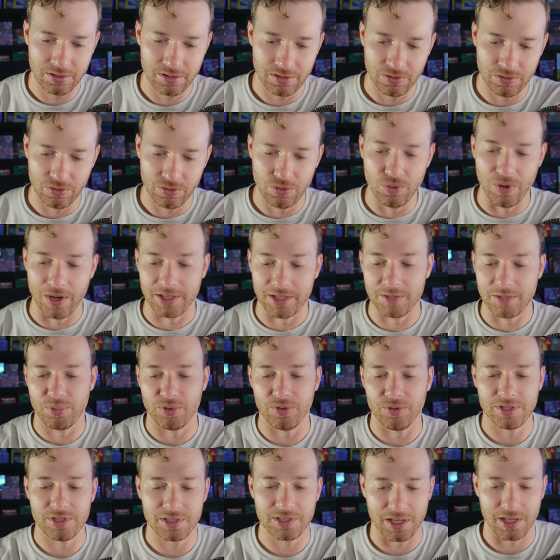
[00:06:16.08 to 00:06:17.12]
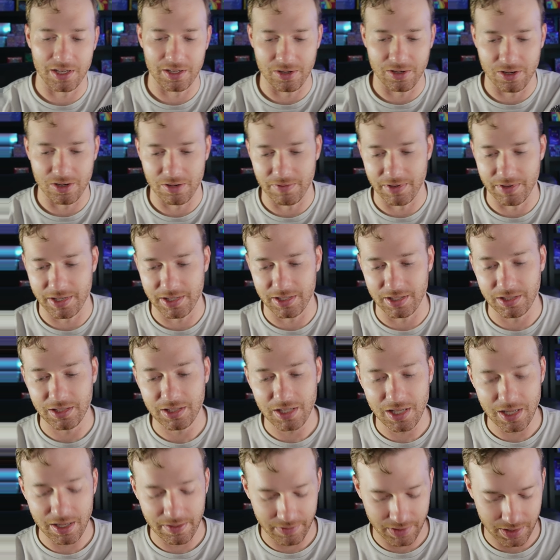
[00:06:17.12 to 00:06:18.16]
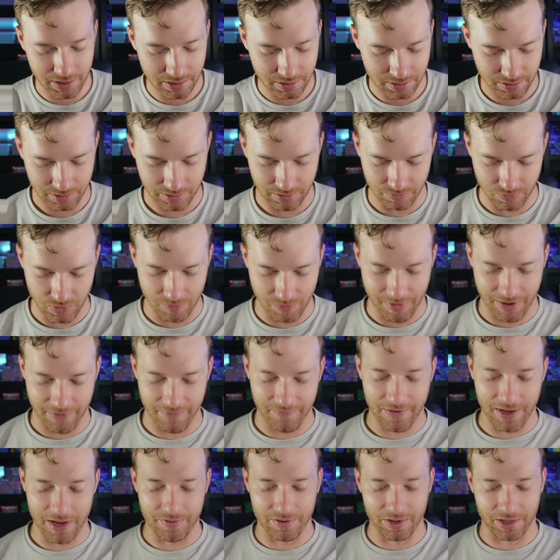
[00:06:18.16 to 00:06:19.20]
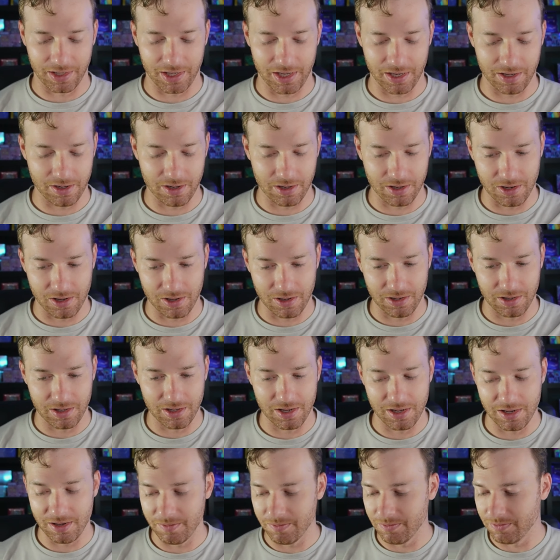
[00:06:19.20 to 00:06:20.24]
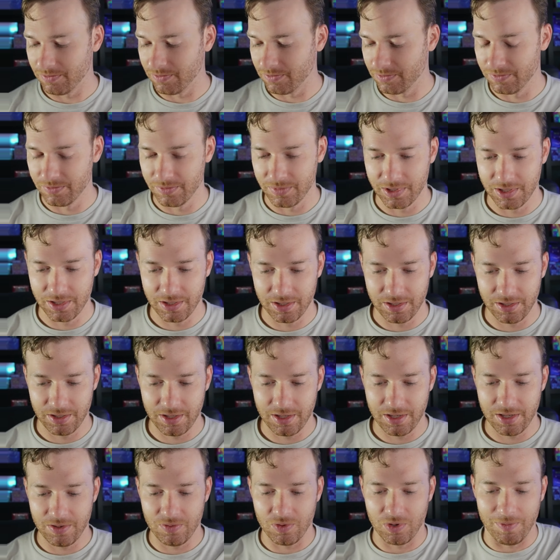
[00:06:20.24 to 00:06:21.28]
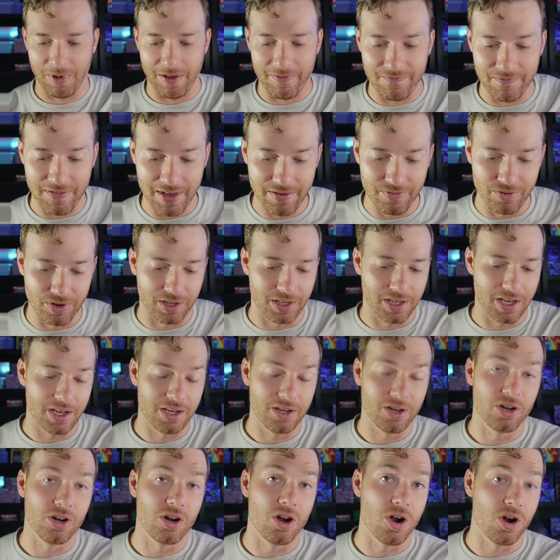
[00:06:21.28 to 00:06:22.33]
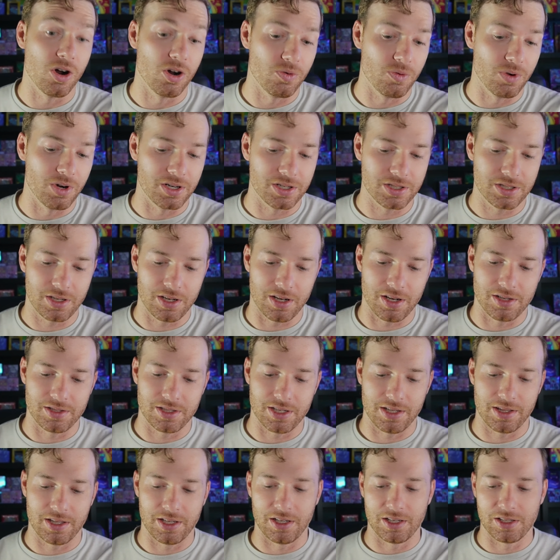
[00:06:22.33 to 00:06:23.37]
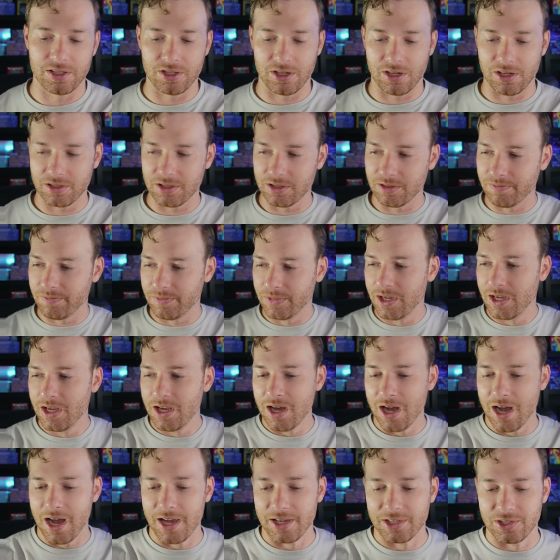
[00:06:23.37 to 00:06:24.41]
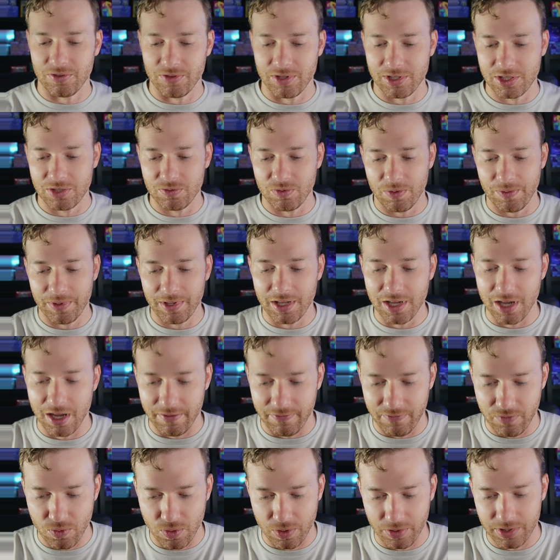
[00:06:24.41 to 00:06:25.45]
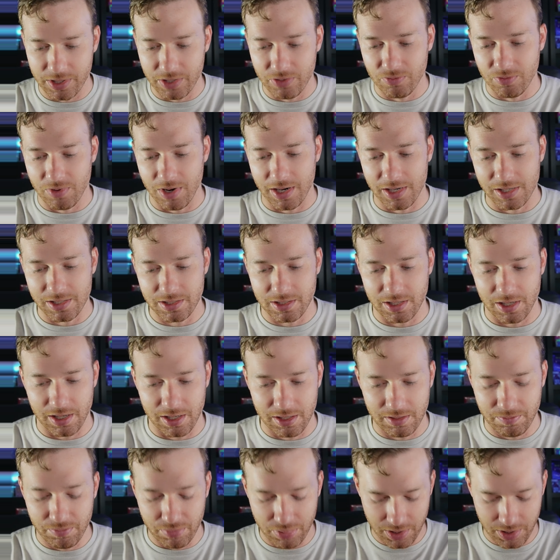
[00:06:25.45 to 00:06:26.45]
Ooh, I did pull this Gengar already. Love it. One of my favorite Gengar, uh, um, one of my favorite Gengar artworks, guys. I think it's awesome. All right, so this is what we got for the right side.